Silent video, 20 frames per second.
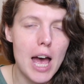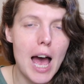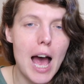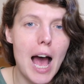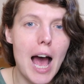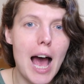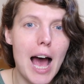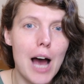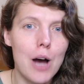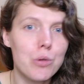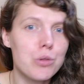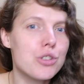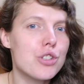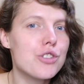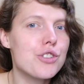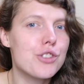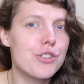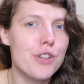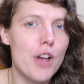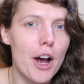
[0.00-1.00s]
how
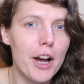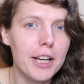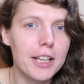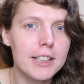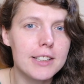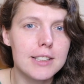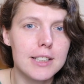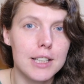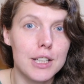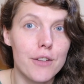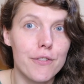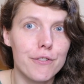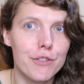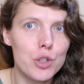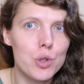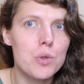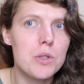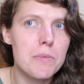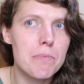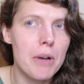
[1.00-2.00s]
society
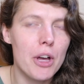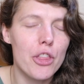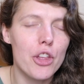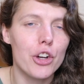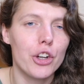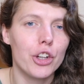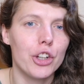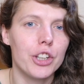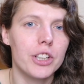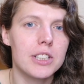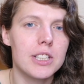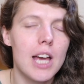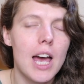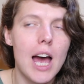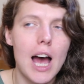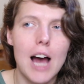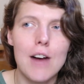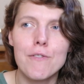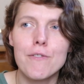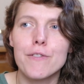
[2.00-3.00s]
views motherhood
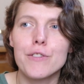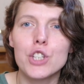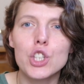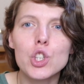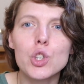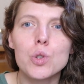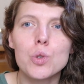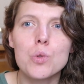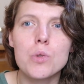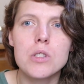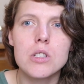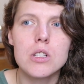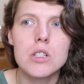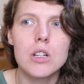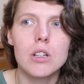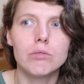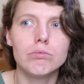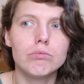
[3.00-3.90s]
and views